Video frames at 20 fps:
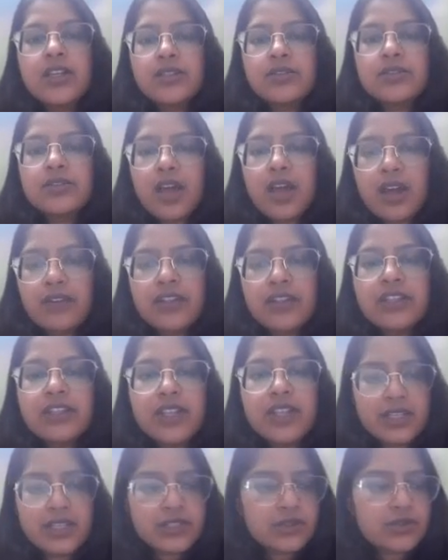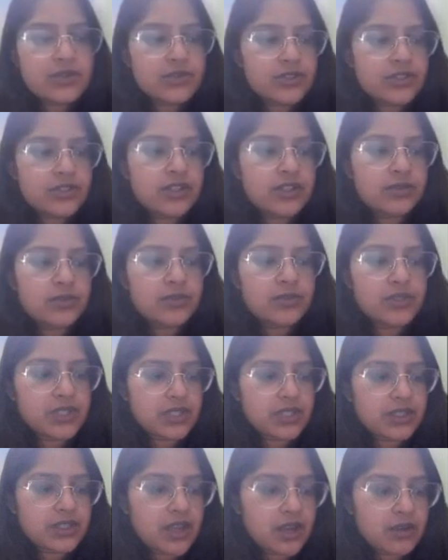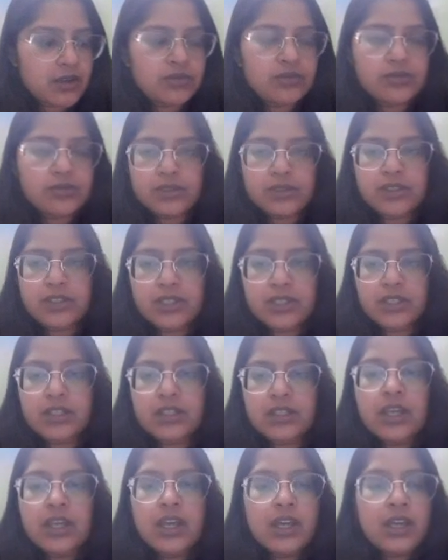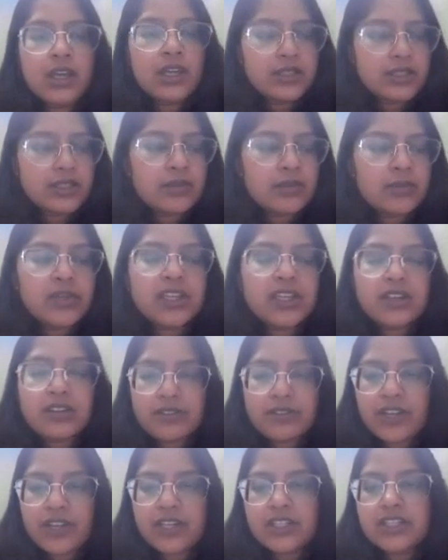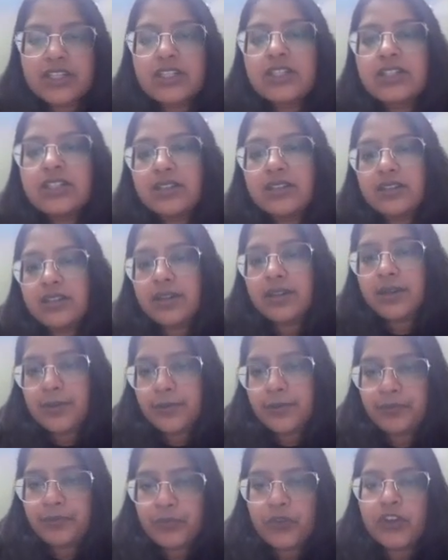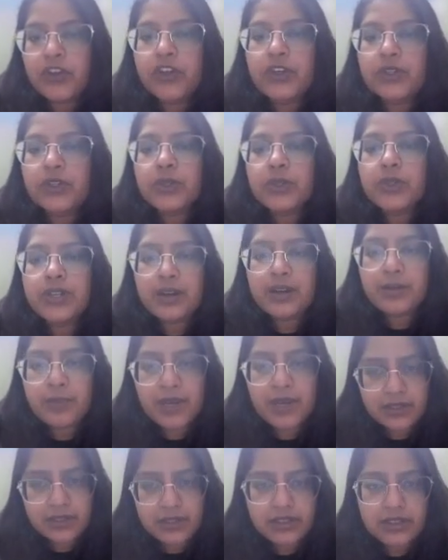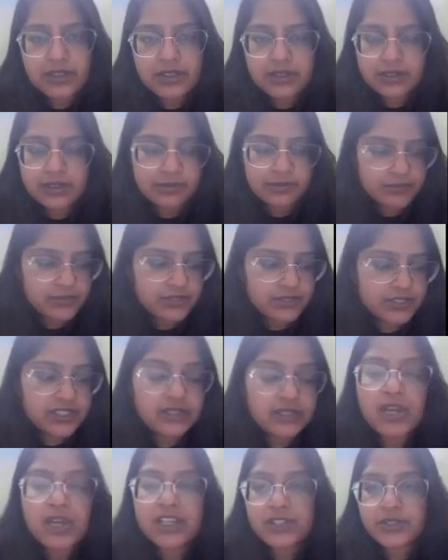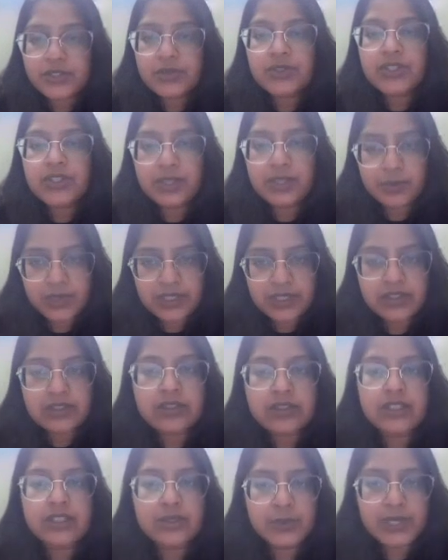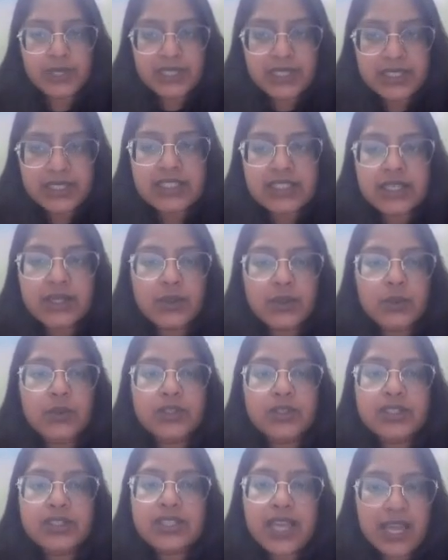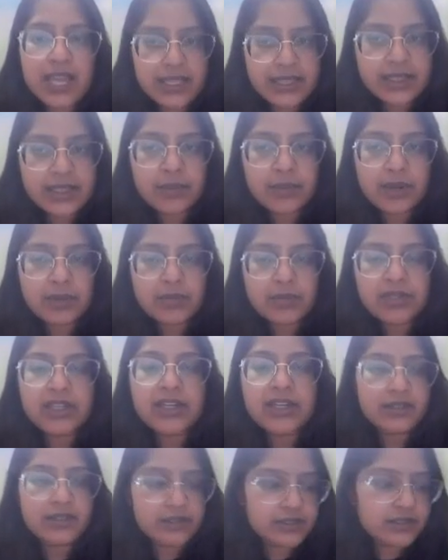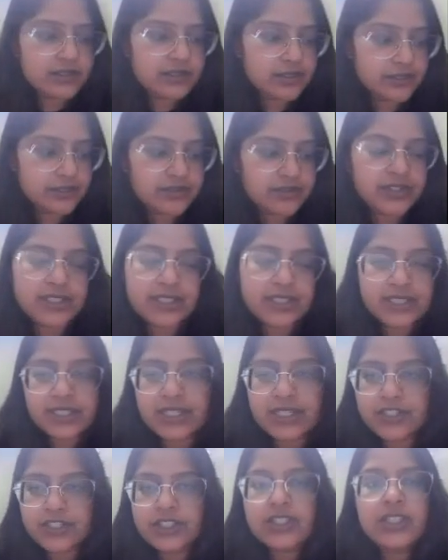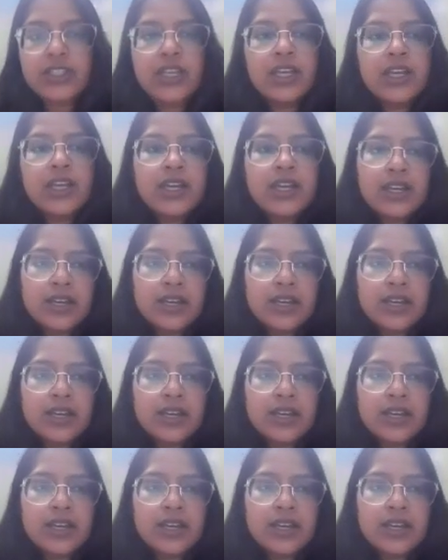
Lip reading: So having their social inputs and how they are being affected, we're going to look up at the team has to deal with these various stakeholders and the public at different stages.